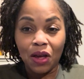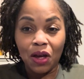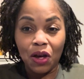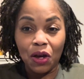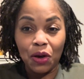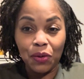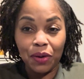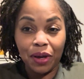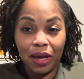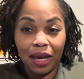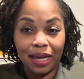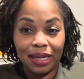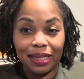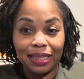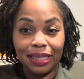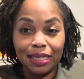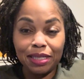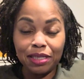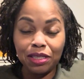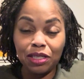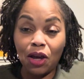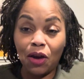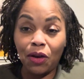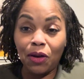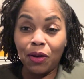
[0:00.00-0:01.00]
Okay,
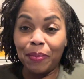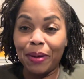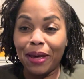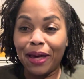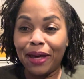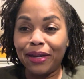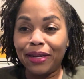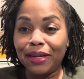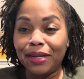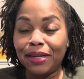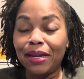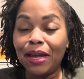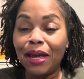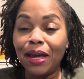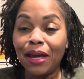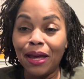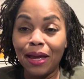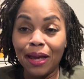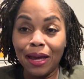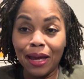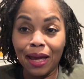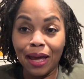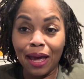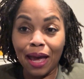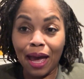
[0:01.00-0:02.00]
let's talk about it.
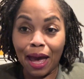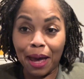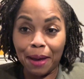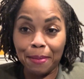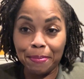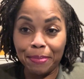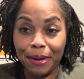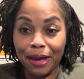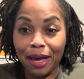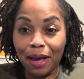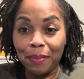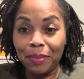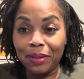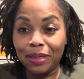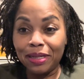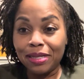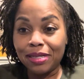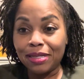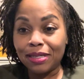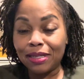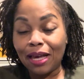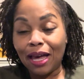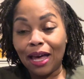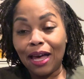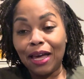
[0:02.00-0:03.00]
I'm Pamela
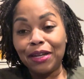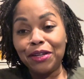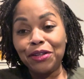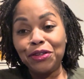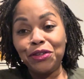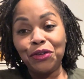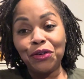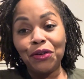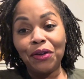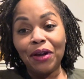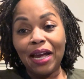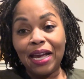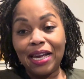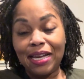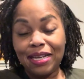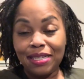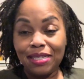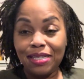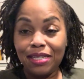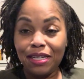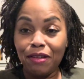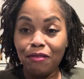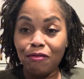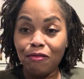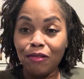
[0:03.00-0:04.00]
Scott, your AZ
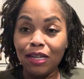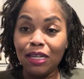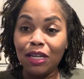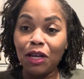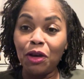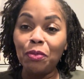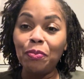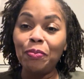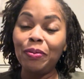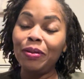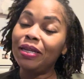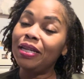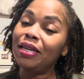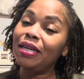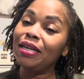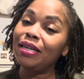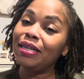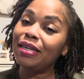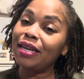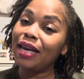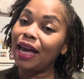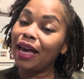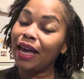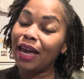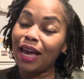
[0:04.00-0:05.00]
Reload
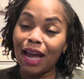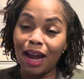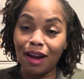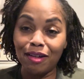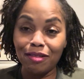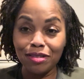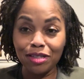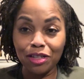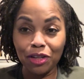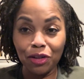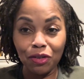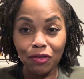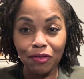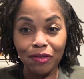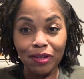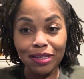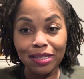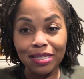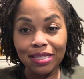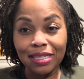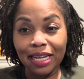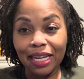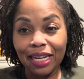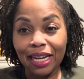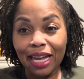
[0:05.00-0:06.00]
Plug, Arizona real
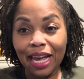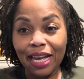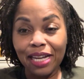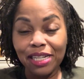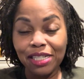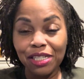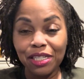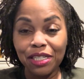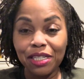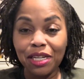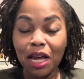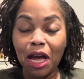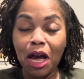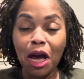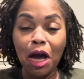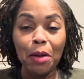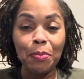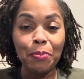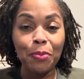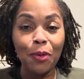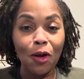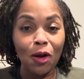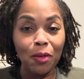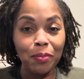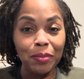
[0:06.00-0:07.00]
estate agent,
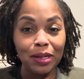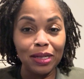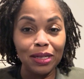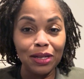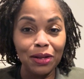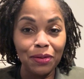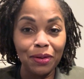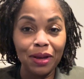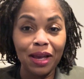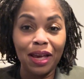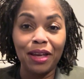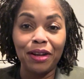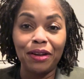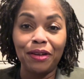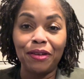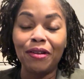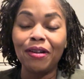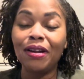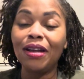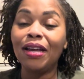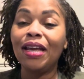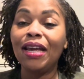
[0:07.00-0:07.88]
apartment locator,